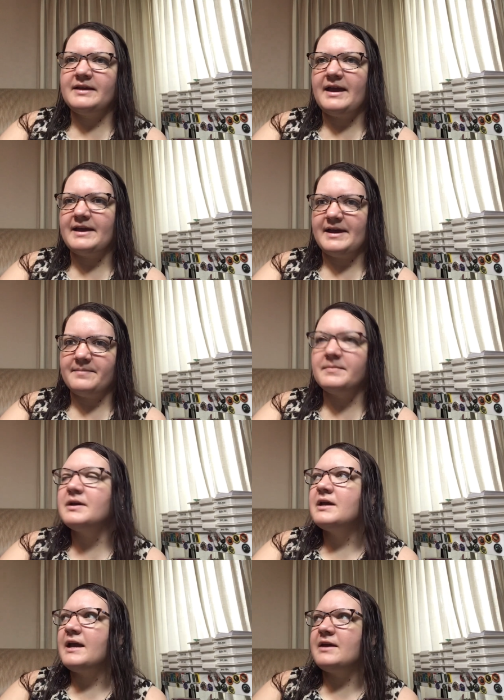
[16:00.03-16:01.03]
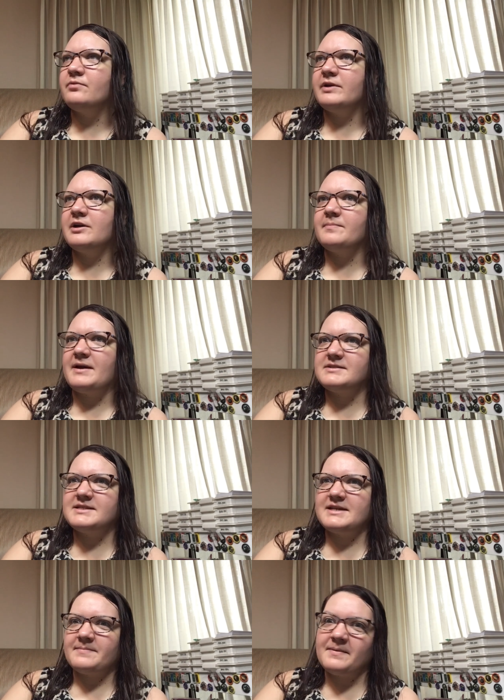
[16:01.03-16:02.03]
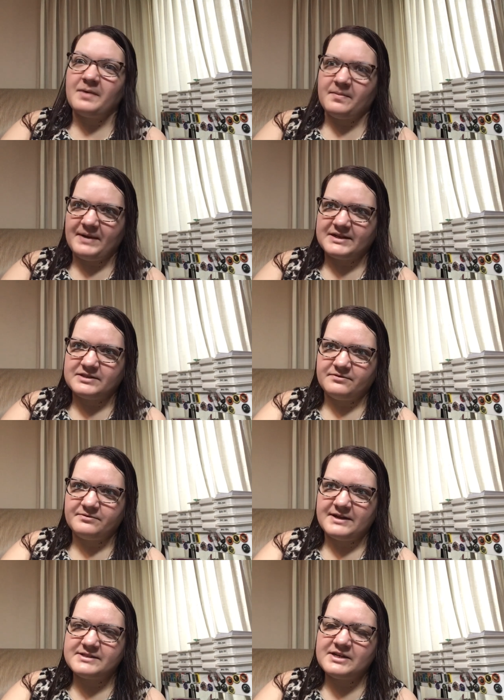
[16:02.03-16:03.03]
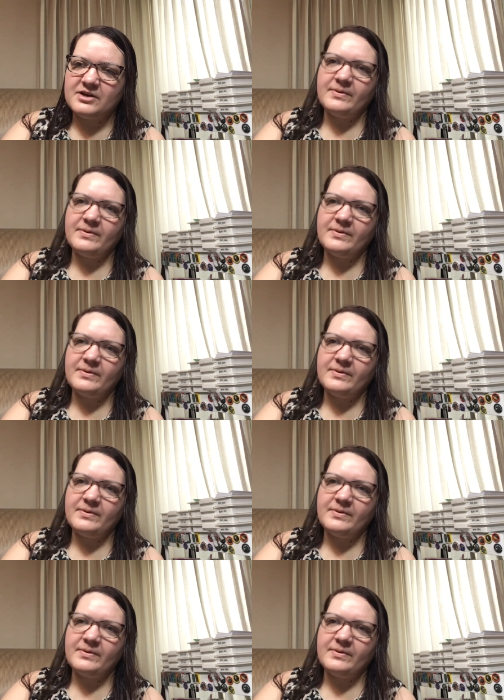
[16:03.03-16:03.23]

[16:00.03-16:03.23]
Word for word: a.m. and we are about to take my mom back to Fresno.